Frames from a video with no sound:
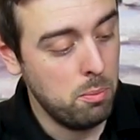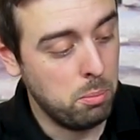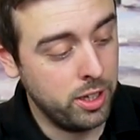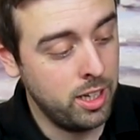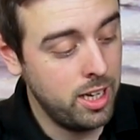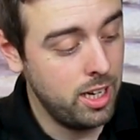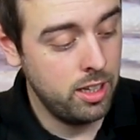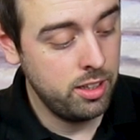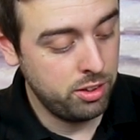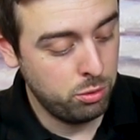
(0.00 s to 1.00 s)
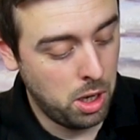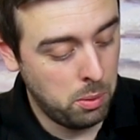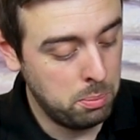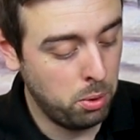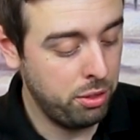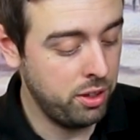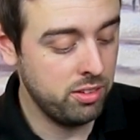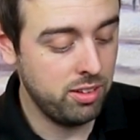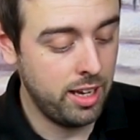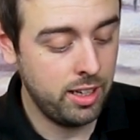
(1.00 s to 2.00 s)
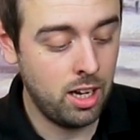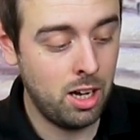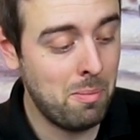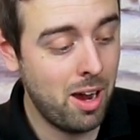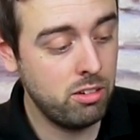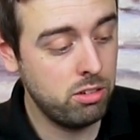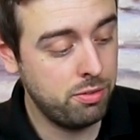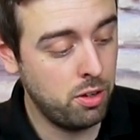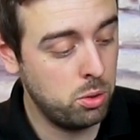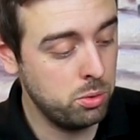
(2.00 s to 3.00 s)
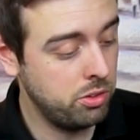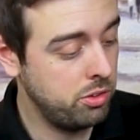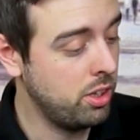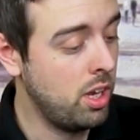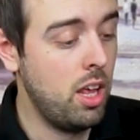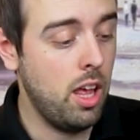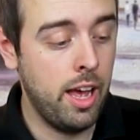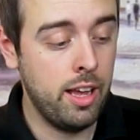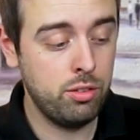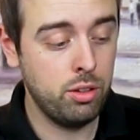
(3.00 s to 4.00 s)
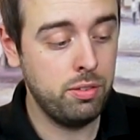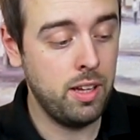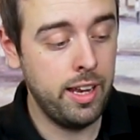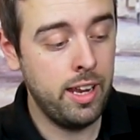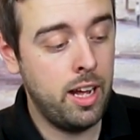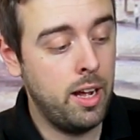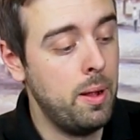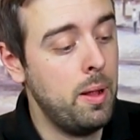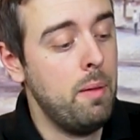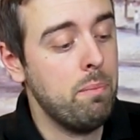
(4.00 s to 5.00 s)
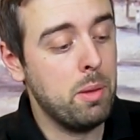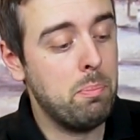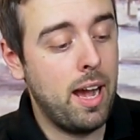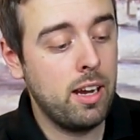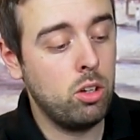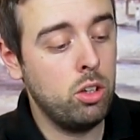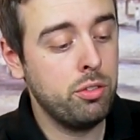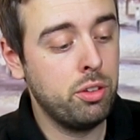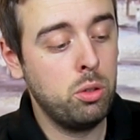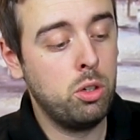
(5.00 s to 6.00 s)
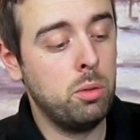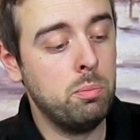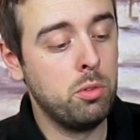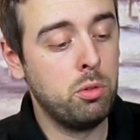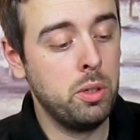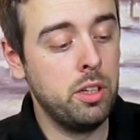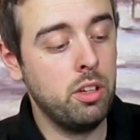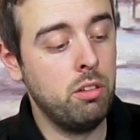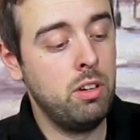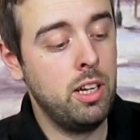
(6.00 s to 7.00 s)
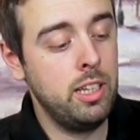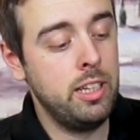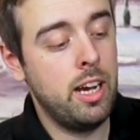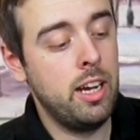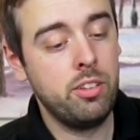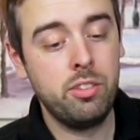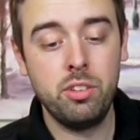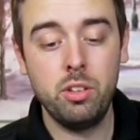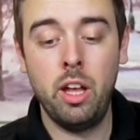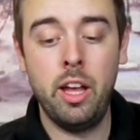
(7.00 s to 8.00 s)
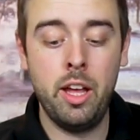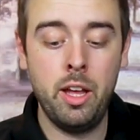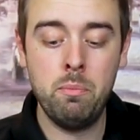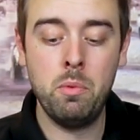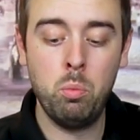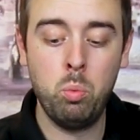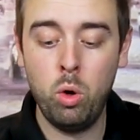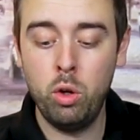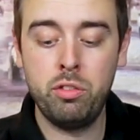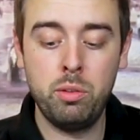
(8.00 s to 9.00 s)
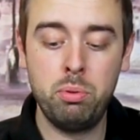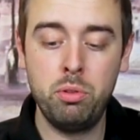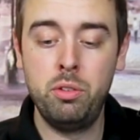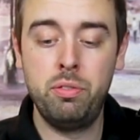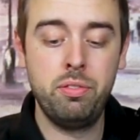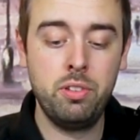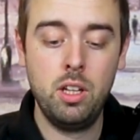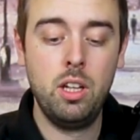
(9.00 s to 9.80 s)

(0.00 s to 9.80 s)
But in here, this is where we put things like our microphones, stuff like that. The bag also comes with a really nice waterproof